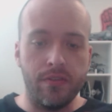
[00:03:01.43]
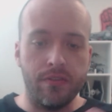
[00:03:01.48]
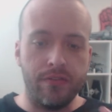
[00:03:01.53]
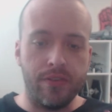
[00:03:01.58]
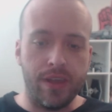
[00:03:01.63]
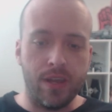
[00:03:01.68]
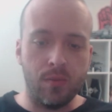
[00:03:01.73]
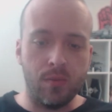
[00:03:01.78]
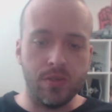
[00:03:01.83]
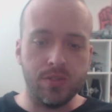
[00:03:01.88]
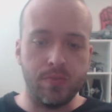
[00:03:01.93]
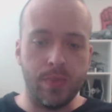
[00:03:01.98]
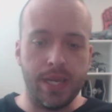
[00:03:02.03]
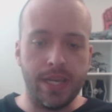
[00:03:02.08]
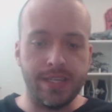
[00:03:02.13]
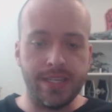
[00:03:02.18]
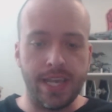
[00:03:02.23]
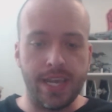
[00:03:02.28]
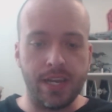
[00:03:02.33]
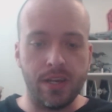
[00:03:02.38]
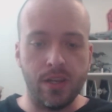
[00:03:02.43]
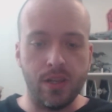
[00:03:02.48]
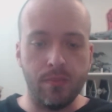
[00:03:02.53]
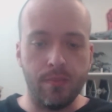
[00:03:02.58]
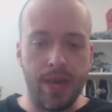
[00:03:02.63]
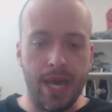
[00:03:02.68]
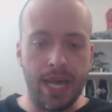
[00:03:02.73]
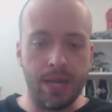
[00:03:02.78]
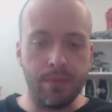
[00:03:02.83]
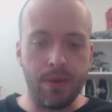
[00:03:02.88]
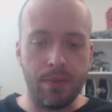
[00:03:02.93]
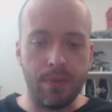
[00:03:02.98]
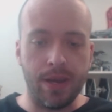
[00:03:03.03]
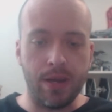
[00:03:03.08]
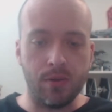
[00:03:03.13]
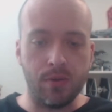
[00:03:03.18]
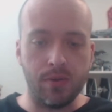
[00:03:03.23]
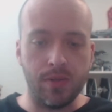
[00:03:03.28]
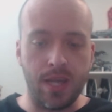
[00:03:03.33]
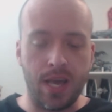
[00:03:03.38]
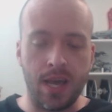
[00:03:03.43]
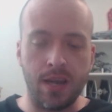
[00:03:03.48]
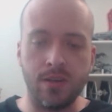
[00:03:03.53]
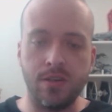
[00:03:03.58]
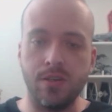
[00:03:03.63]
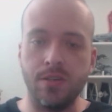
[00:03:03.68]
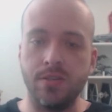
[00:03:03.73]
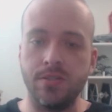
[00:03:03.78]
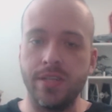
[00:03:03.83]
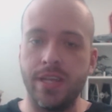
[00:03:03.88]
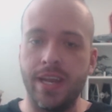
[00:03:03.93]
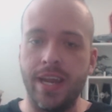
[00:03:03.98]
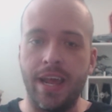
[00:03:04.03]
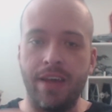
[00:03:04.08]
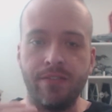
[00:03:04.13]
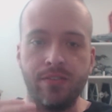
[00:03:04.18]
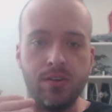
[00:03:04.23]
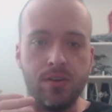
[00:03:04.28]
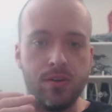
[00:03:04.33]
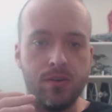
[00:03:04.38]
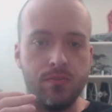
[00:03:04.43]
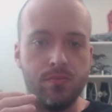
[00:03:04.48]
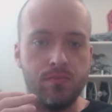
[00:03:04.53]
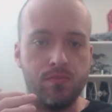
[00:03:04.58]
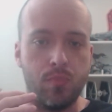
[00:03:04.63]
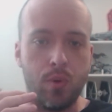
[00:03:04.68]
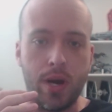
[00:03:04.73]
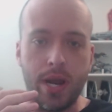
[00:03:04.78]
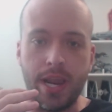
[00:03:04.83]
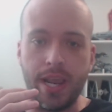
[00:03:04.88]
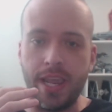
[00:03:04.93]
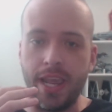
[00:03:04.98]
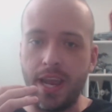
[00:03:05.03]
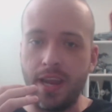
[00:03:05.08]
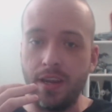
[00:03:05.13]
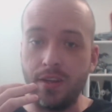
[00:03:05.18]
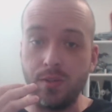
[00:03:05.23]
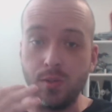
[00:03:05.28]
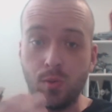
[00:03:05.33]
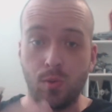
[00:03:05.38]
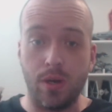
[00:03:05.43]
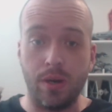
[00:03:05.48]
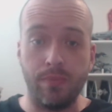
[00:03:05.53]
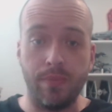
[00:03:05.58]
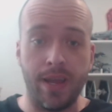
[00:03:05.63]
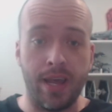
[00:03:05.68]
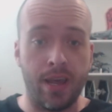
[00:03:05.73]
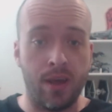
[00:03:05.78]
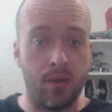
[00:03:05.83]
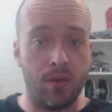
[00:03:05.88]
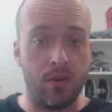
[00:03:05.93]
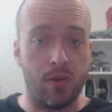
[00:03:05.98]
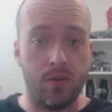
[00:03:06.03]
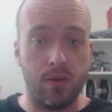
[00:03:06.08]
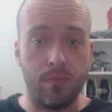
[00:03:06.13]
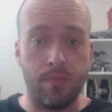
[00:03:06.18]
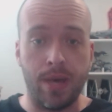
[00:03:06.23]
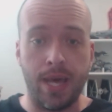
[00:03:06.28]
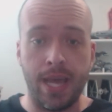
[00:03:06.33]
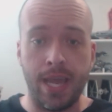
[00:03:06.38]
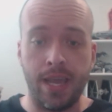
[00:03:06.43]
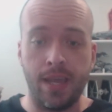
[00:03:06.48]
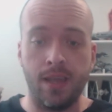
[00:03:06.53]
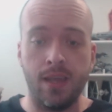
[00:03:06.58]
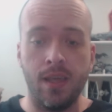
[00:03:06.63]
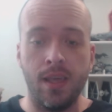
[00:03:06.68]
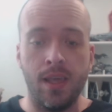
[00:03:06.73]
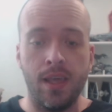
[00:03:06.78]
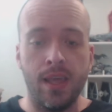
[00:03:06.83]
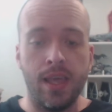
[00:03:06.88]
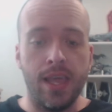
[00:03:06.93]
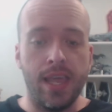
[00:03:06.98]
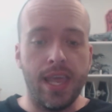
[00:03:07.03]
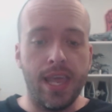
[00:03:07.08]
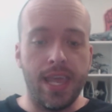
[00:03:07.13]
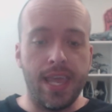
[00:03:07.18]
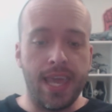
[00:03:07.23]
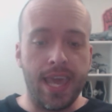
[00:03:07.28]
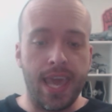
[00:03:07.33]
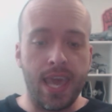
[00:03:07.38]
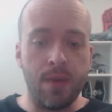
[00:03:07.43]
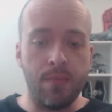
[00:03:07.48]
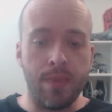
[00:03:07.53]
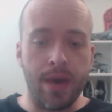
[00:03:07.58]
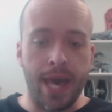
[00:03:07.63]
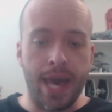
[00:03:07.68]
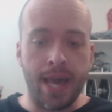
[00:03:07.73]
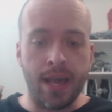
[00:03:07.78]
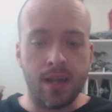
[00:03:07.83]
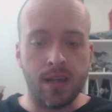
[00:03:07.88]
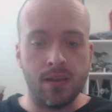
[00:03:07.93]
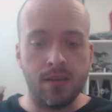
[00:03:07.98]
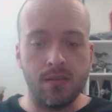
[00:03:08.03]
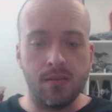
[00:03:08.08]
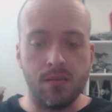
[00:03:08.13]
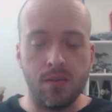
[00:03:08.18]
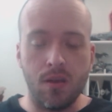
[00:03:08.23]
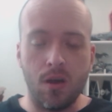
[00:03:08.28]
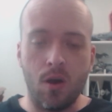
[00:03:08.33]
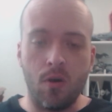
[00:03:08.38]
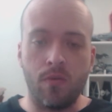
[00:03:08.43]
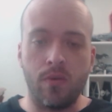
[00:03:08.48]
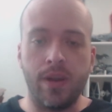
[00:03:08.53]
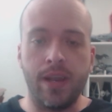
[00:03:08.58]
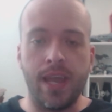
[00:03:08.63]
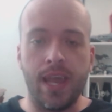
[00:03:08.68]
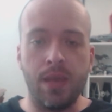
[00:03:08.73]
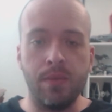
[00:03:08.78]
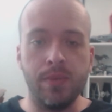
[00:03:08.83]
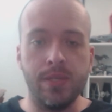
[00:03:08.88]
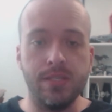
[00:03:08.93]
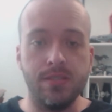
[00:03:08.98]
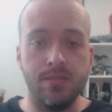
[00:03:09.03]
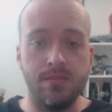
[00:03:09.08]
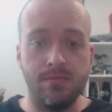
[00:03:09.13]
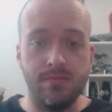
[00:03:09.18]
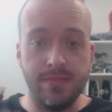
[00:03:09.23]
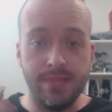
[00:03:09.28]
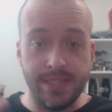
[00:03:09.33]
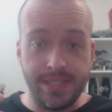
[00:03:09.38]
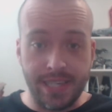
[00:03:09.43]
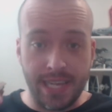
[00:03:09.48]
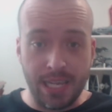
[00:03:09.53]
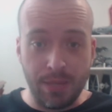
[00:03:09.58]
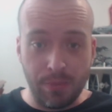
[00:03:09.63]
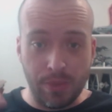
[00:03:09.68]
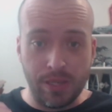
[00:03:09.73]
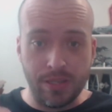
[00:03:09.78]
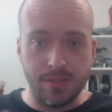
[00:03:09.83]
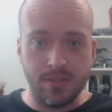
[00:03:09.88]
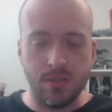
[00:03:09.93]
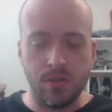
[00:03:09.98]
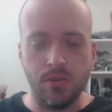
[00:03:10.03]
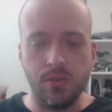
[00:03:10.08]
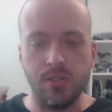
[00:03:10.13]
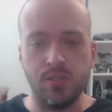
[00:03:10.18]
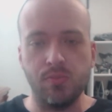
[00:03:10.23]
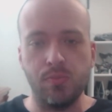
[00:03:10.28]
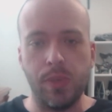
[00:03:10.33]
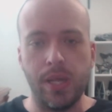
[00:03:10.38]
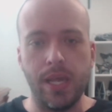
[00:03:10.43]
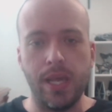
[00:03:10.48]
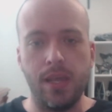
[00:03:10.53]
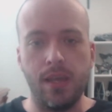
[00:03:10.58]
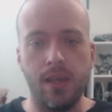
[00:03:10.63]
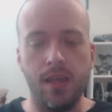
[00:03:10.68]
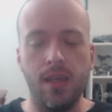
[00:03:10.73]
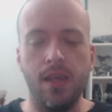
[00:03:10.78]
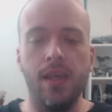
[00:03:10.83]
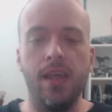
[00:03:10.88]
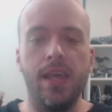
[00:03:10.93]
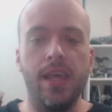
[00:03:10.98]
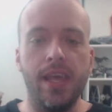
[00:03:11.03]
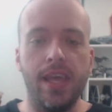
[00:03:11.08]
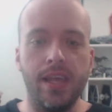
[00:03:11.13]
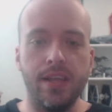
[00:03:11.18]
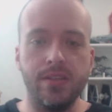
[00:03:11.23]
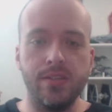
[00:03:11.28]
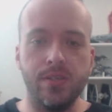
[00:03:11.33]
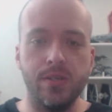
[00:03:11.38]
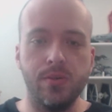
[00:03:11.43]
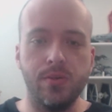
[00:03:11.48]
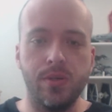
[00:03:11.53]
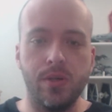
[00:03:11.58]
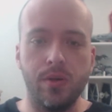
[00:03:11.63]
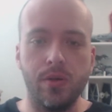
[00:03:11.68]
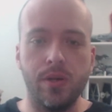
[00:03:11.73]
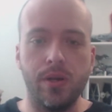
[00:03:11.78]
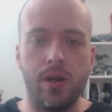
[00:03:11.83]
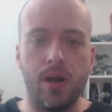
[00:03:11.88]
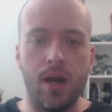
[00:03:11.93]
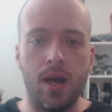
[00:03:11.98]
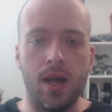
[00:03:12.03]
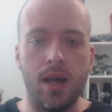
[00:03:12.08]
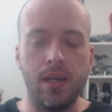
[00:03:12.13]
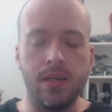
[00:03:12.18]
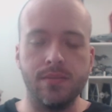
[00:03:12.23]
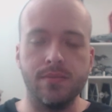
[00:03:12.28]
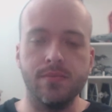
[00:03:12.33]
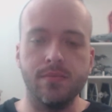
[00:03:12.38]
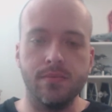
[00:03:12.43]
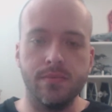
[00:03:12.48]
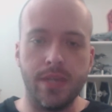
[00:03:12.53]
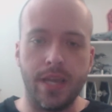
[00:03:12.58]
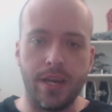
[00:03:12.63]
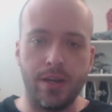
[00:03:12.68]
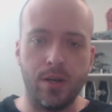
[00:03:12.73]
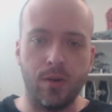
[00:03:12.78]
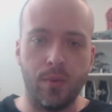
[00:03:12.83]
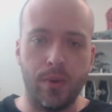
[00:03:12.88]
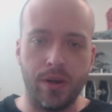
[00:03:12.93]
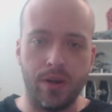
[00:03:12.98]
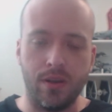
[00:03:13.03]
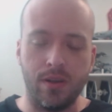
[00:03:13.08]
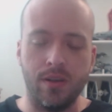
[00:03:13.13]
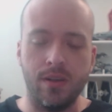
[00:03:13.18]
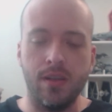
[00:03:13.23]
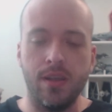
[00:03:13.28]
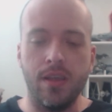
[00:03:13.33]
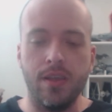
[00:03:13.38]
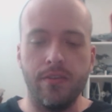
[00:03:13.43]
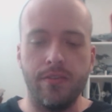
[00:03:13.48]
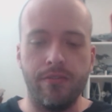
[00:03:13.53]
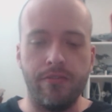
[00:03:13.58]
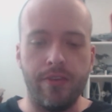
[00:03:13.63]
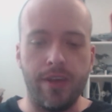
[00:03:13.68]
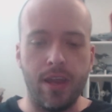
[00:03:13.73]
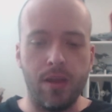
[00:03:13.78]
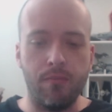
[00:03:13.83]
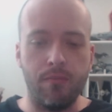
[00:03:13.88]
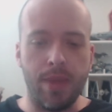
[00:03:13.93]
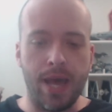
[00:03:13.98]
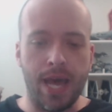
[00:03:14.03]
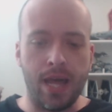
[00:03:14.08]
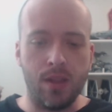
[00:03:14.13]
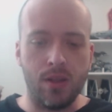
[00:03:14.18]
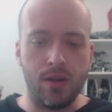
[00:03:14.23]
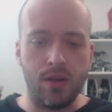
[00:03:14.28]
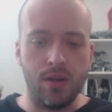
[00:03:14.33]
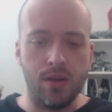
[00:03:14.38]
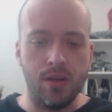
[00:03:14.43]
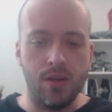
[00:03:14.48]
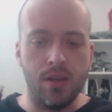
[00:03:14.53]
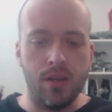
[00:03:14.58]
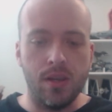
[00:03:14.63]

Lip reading: Finn was being taken to the back by medical doctors, and after Bray kind of tore him down on the mic, he came back, overcame his demon, so to speak, hit 2 coup de grace, and your winner, Finn Balor.